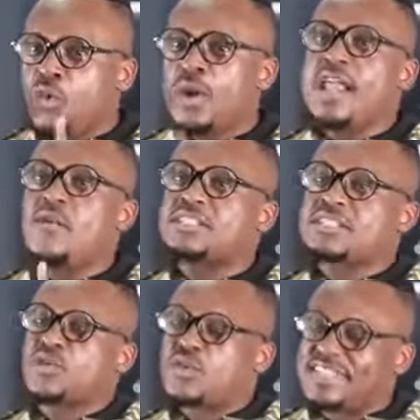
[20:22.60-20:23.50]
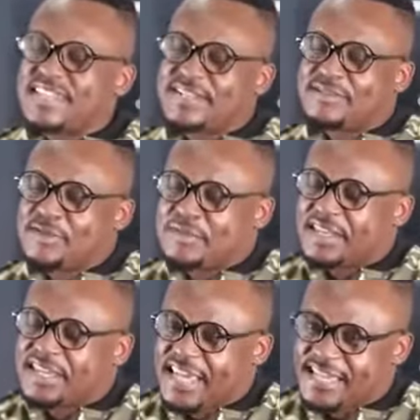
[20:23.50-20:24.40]
When I was acquitted from
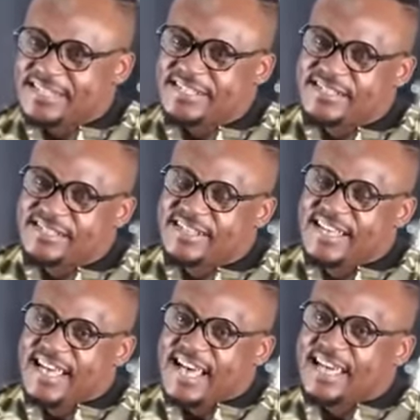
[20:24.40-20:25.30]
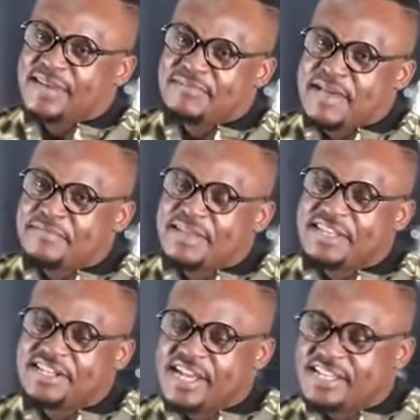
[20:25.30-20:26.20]
the case, I remember
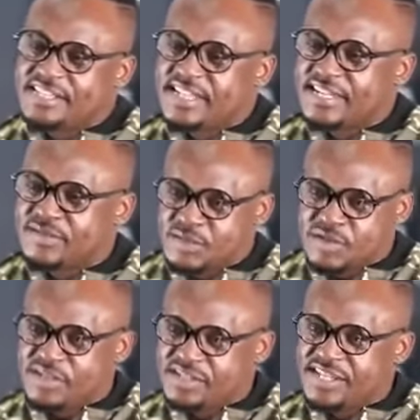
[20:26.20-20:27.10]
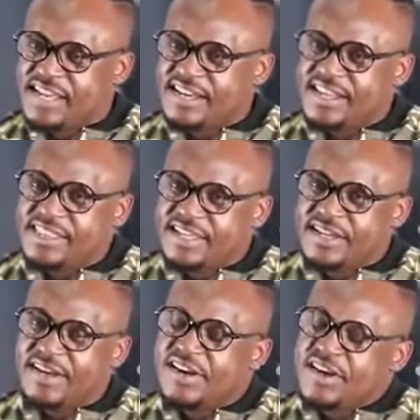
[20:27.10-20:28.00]
the judge said, "We don't see
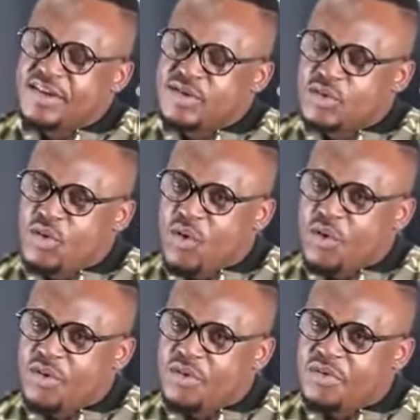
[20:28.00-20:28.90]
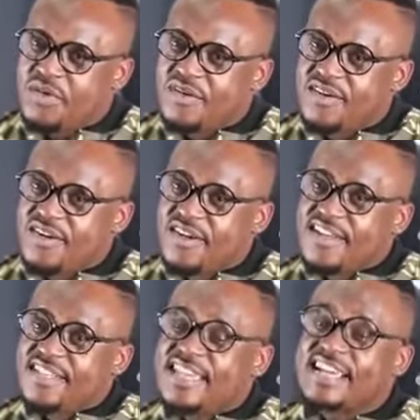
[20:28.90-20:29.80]
anything, you go."
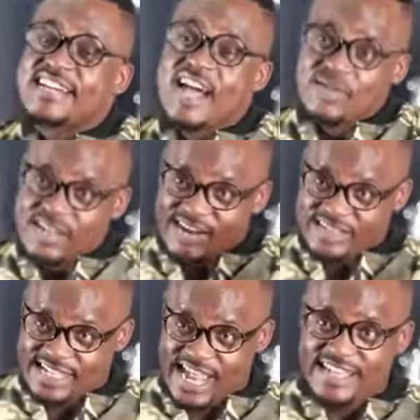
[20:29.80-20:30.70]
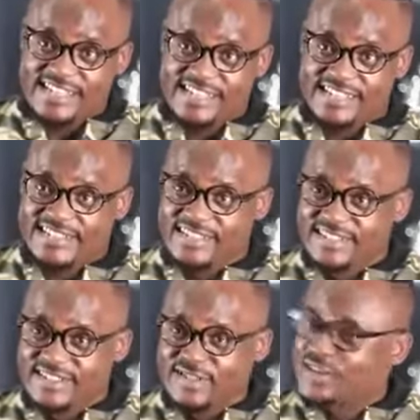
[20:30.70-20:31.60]
The crowd outside,
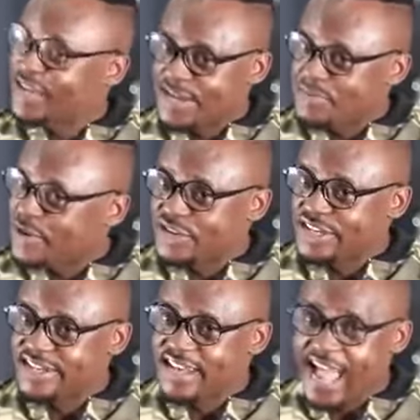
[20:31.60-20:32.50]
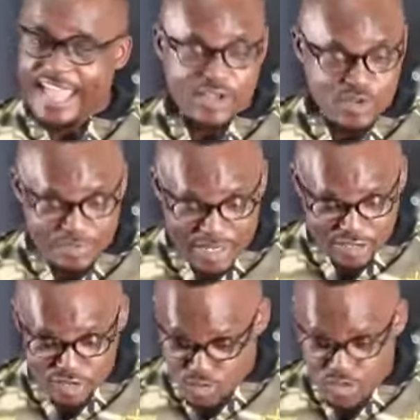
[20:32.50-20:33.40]
you can imagine, I had to
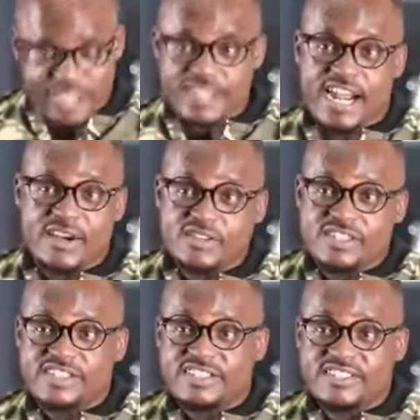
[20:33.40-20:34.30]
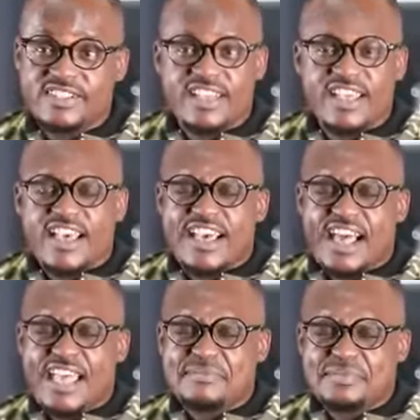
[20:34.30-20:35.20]
pass through the crowd.
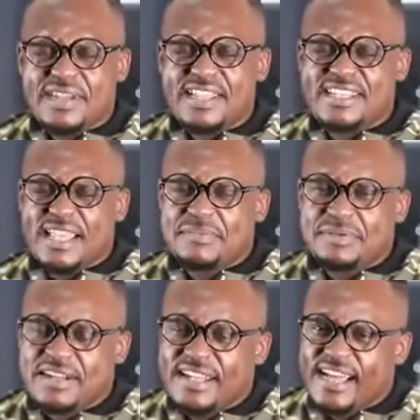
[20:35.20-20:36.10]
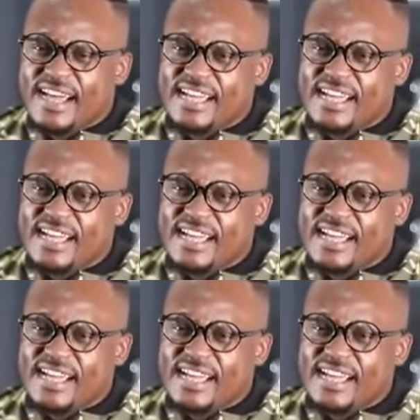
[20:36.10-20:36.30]
I prayed a prayer.